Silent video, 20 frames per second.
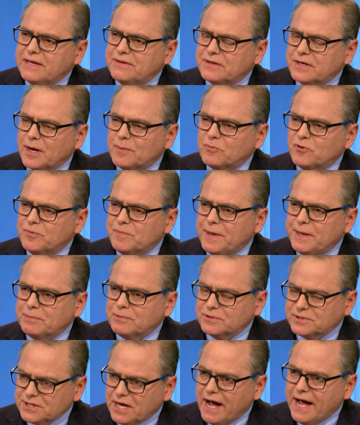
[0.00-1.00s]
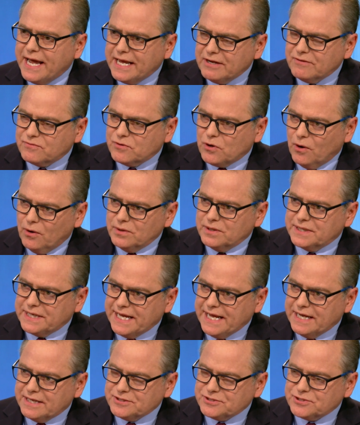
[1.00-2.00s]
in the number of people dying of colon
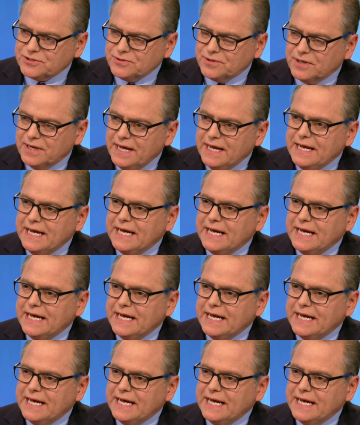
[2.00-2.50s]
cancer.